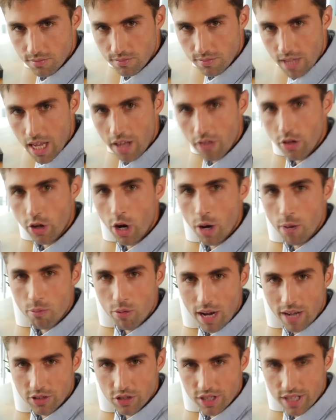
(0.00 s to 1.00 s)
Now that I'm
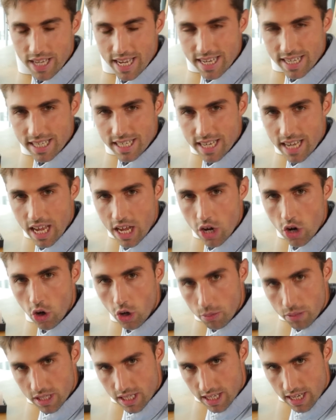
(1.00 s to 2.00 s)
browsing the internet
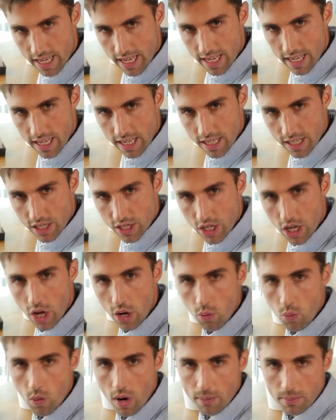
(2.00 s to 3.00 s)
anonymously,
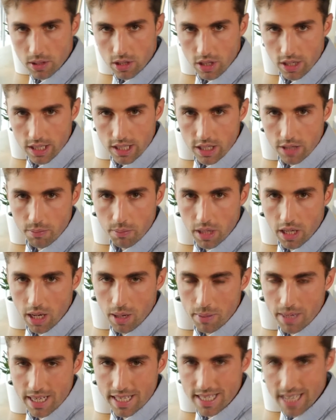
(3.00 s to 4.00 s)
certain websites have
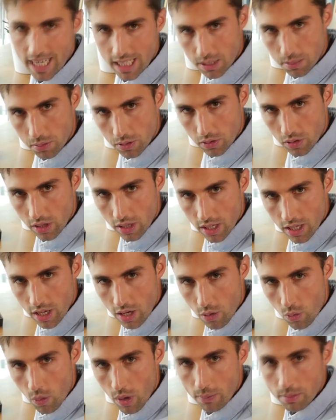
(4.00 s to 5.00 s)
become accessible.
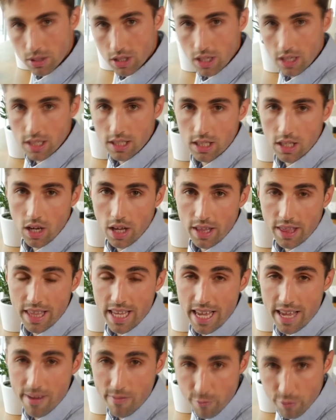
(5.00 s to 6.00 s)
Websites like
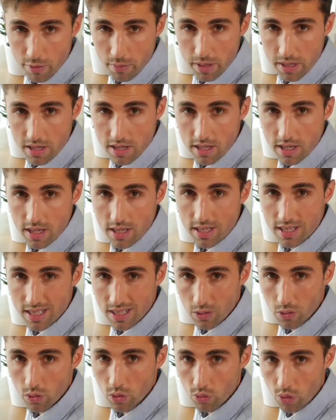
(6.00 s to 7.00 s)
the infamous
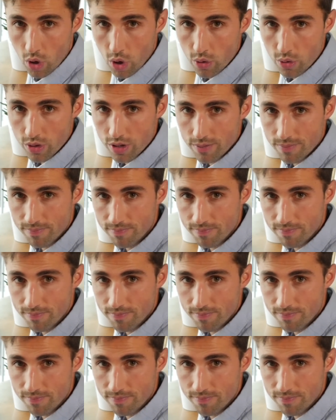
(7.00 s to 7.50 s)
Silk Road.